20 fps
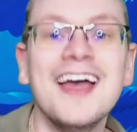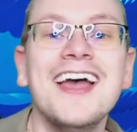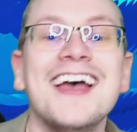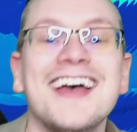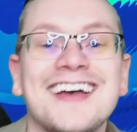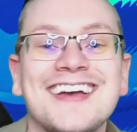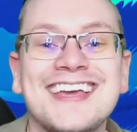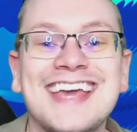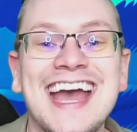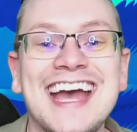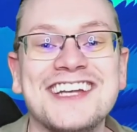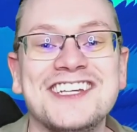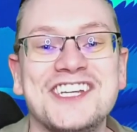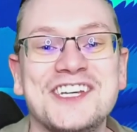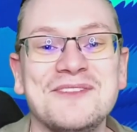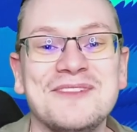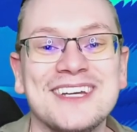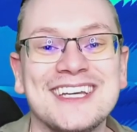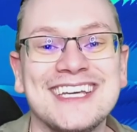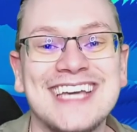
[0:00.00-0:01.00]
I'll catch
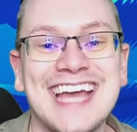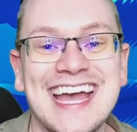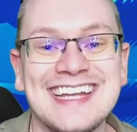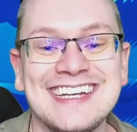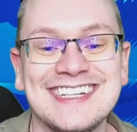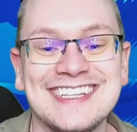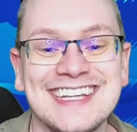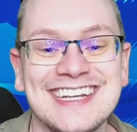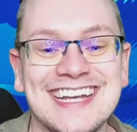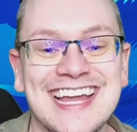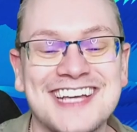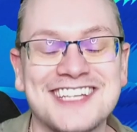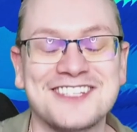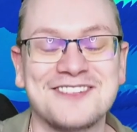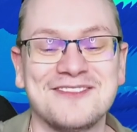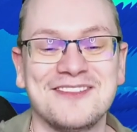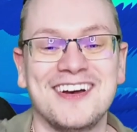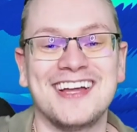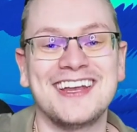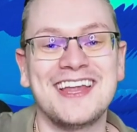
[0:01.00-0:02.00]
you again in the
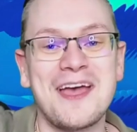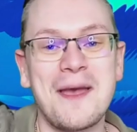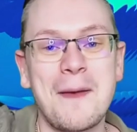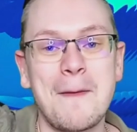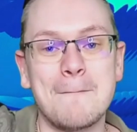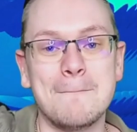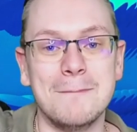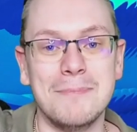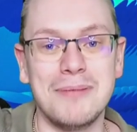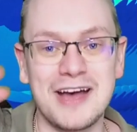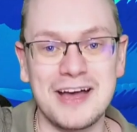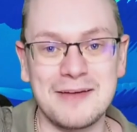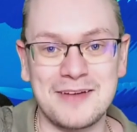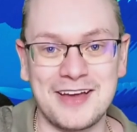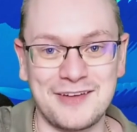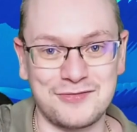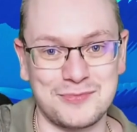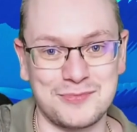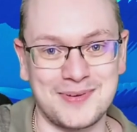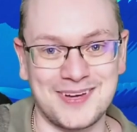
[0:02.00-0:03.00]
next one.
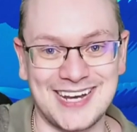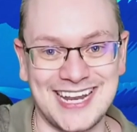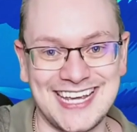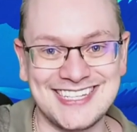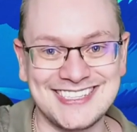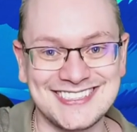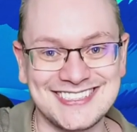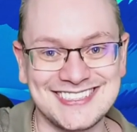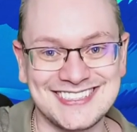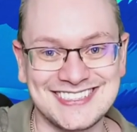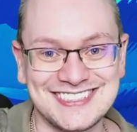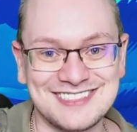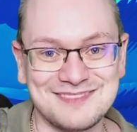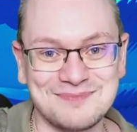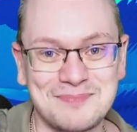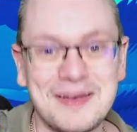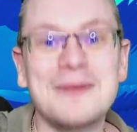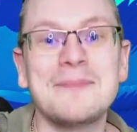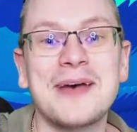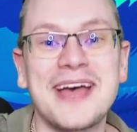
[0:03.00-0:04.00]
Bye-bye, everybody.
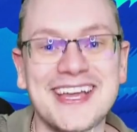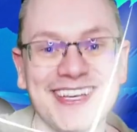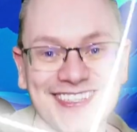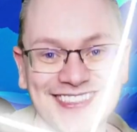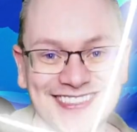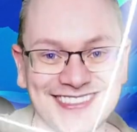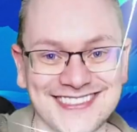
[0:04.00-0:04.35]
Bye-bye.